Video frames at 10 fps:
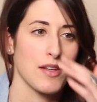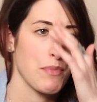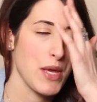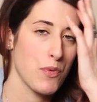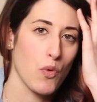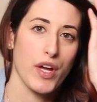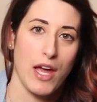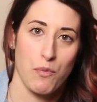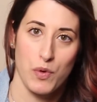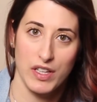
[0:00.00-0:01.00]
People will
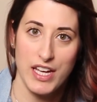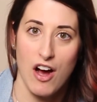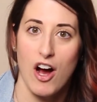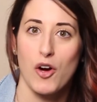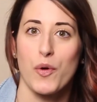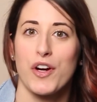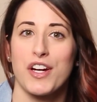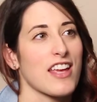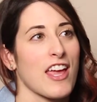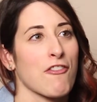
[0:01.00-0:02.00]
get really awkward.
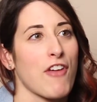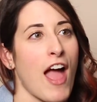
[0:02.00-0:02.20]
If